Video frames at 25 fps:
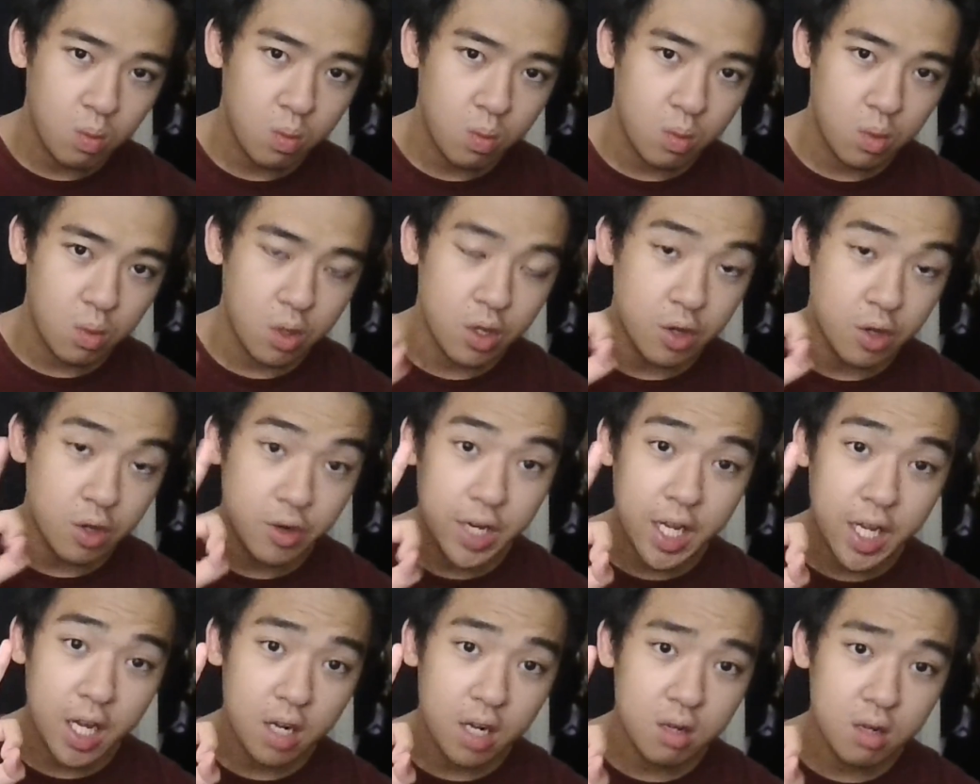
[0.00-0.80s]

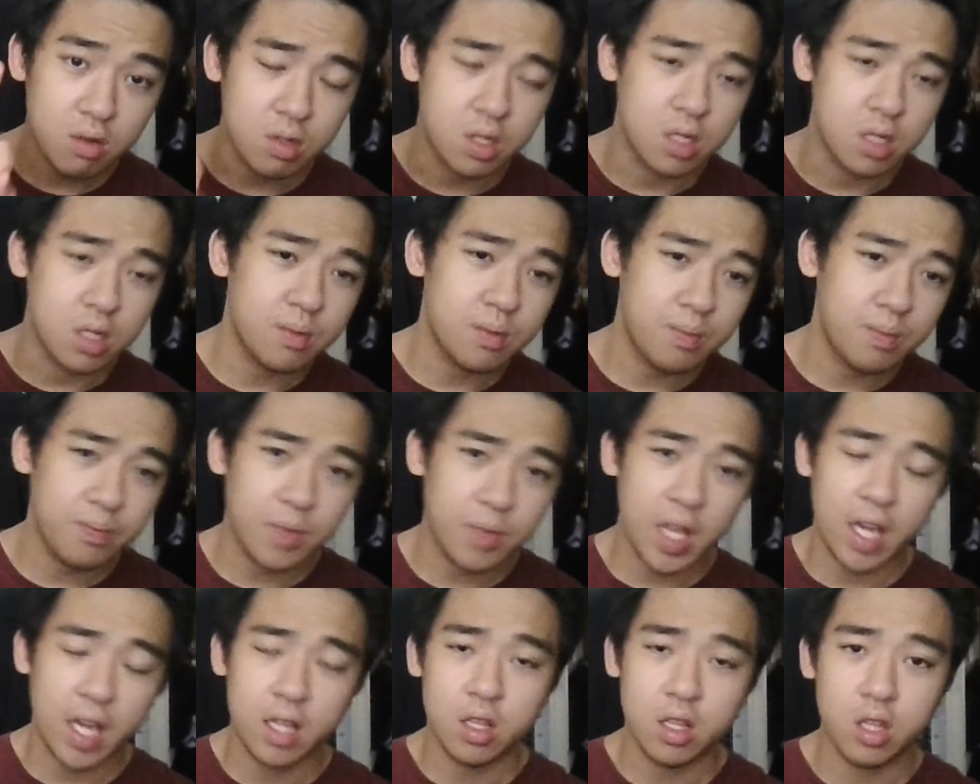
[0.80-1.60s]
3 hours
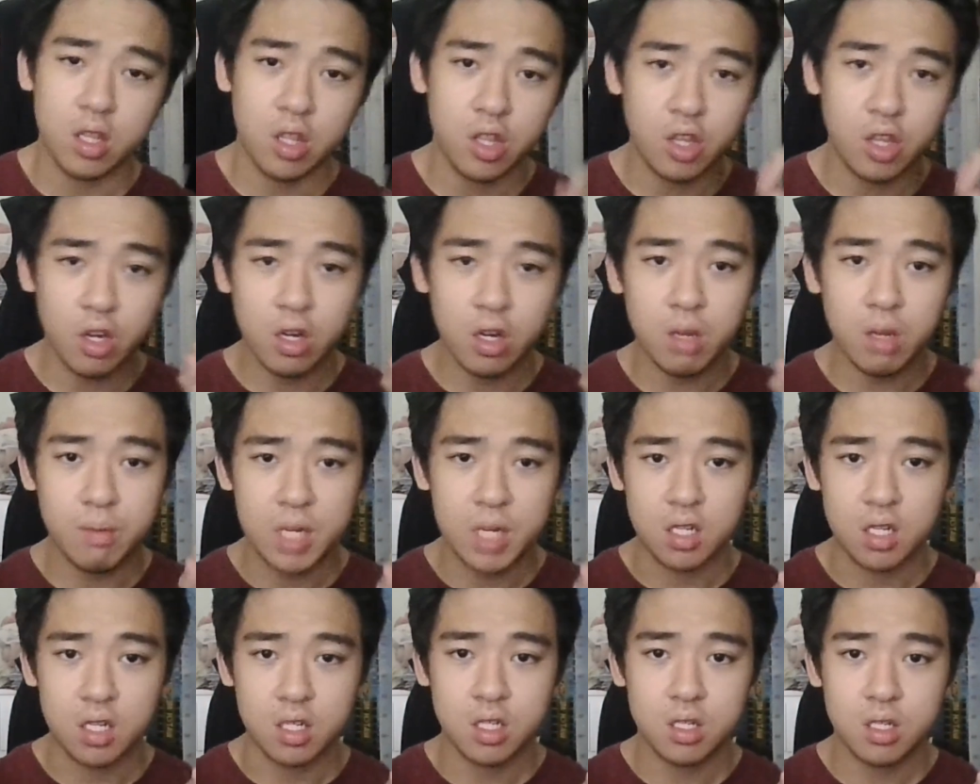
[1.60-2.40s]
and 30
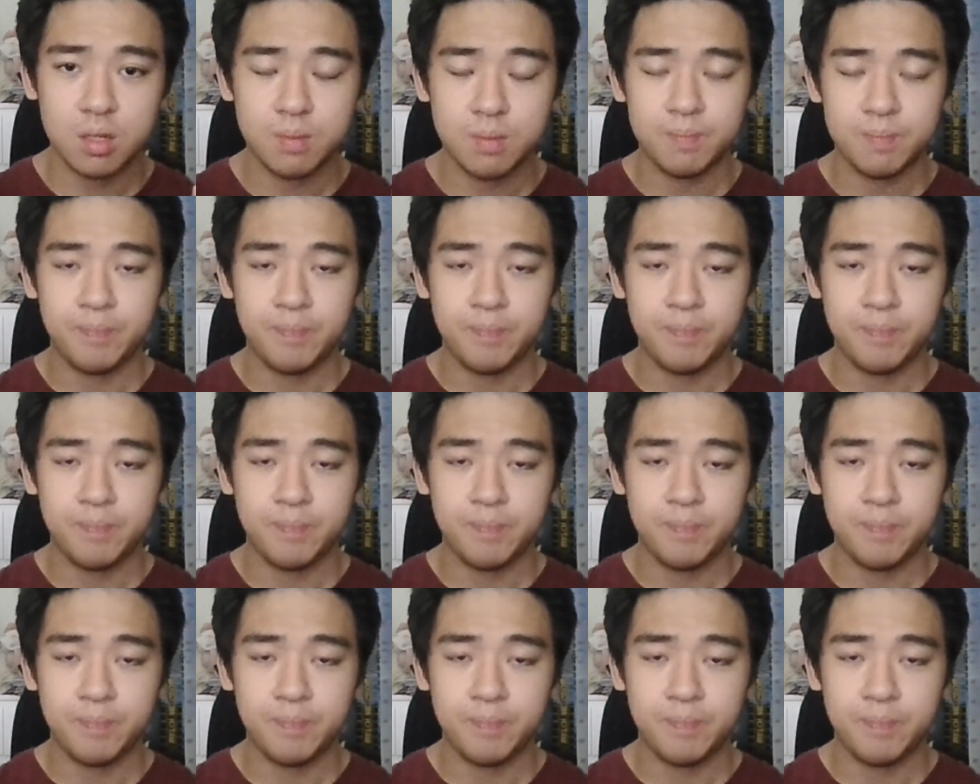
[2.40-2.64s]
minutes.